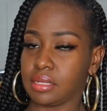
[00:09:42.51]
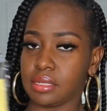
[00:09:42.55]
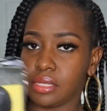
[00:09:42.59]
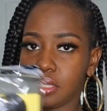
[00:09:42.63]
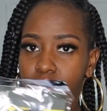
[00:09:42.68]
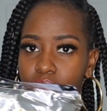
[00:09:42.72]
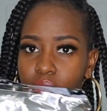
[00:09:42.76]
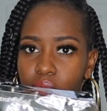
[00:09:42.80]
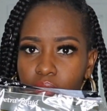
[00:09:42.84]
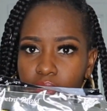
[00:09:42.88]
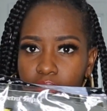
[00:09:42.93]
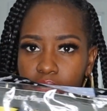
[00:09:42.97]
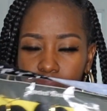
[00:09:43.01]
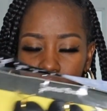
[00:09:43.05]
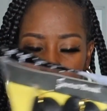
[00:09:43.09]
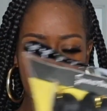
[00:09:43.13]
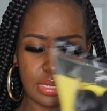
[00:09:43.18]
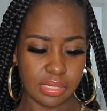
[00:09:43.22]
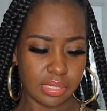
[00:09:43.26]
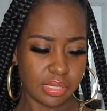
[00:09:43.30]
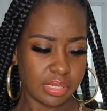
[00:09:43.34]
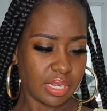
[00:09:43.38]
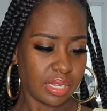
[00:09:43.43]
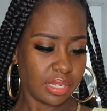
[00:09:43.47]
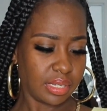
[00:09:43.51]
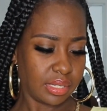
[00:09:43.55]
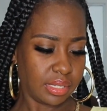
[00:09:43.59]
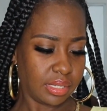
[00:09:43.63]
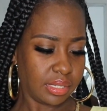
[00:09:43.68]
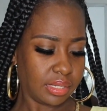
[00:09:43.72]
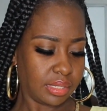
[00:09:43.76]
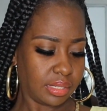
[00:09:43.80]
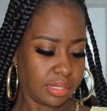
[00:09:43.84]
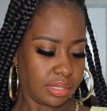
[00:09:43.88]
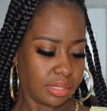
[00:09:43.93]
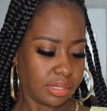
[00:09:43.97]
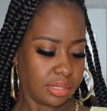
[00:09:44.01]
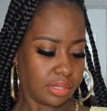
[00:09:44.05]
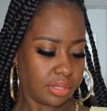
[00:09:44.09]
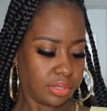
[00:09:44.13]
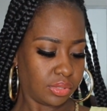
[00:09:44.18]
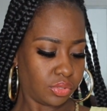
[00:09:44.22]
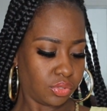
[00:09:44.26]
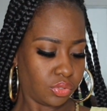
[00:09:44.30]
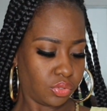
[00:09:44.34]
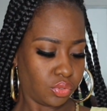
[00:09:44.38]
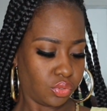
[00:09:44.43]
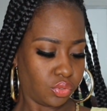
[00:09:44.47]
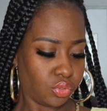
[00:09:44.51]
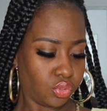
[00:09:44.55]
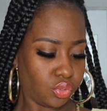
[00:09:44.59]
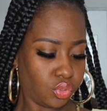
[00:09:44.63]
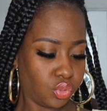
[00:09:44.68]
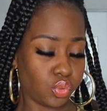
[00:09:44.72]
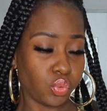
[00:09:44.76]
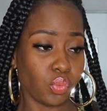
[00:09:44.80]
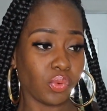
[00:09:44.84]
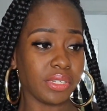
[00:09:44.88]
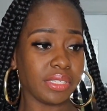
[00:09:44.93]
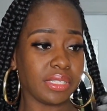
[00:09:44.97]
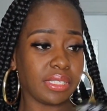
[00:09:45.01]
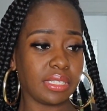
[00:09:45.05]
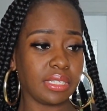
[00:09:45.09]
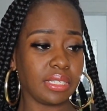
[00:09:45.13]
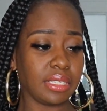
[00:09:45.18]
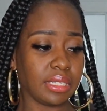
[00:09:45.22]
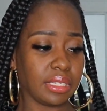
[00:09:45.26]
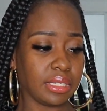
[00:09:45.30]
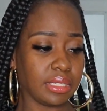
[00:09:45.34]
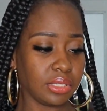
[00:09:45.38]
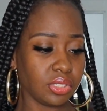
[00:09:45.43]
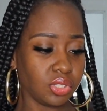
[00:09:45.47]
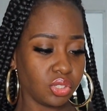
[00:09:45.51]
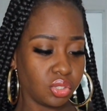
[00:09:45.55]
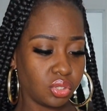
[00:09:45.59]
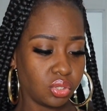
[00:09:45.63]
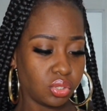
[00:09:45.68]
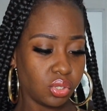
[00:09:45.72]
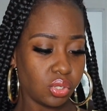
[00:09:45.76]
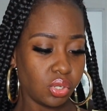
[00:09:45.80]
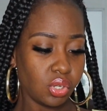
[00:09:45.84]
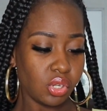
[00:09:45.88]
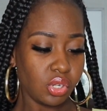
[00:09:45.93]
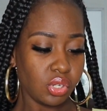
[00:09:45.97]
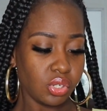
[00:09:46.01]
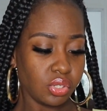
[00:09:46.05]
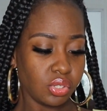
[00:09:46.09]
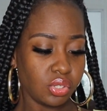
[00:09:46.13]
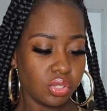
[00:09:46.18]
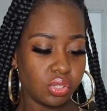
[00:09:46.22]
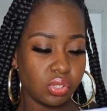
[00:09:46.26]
this one is like a 20 inch.